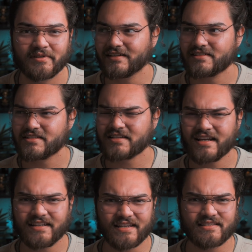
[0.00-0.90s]
It's just kind
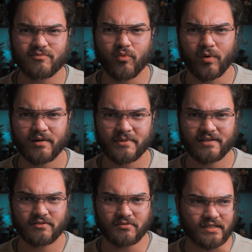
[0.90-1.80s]
of nice, warm,
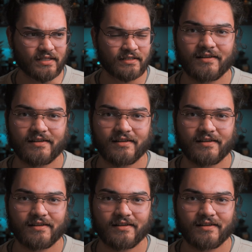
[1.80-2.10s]
and oudy.